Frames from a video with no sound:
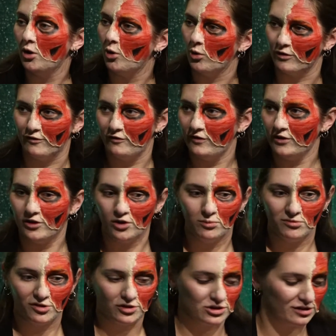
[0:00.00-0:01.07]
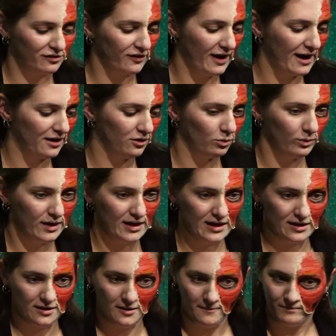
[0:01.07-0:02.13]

or films or just for Halloween,